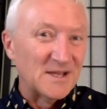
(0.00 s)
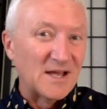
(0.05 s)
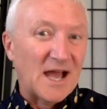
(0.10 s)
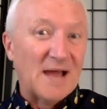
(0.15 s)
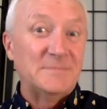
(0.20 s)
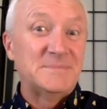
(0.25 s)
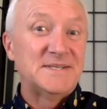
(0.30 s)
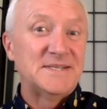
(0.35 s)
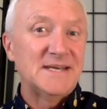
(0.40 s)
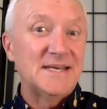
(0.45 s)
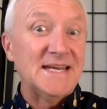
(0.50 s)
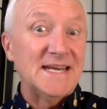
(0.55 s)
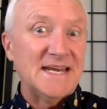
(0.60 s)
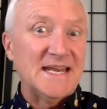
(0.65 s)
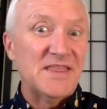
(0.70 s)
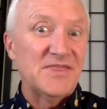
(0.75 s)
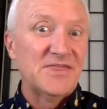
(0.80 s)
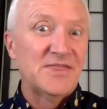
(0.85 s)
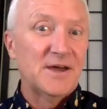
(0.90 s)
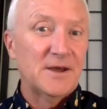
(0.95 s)
I'm sitting
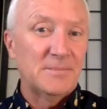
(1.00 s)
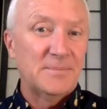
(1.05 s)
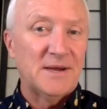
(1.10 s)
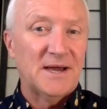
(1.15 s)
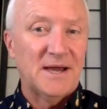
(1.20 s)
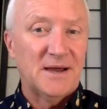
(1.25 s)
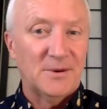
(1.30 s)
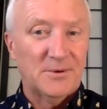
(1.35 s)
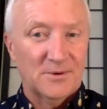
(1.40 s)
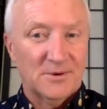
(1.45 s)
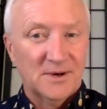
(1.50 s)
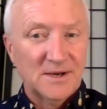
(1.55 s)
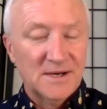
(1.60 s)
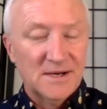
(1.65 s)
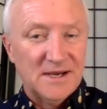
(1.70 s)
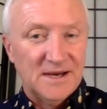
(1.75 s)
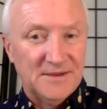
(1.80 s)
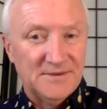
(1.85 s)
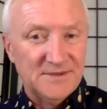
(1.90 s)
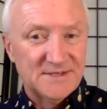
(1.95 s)
in the power,
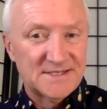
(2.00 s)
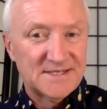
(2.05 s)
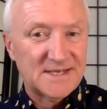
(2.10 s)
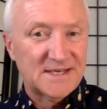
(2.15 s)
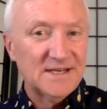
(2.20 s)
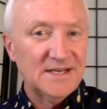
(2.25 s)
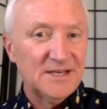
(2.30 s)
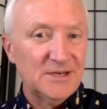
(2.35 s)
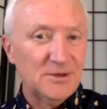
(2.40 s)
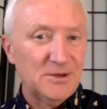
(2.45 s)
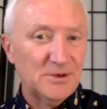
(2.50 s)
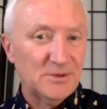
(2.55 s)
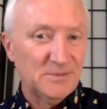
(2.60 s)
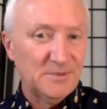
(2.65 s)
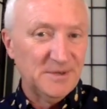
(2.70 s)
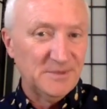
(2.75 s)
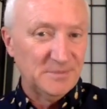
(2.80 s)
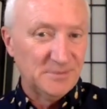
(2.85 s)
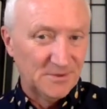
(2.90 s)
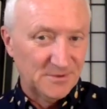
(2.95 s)
and suddenly you hear
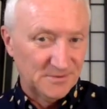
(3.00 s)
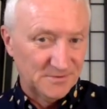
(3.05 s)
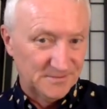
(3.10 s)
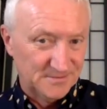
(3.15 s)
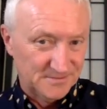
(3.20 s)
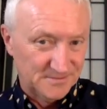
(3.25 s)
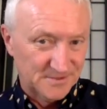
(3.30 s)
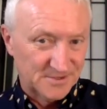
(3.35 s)
people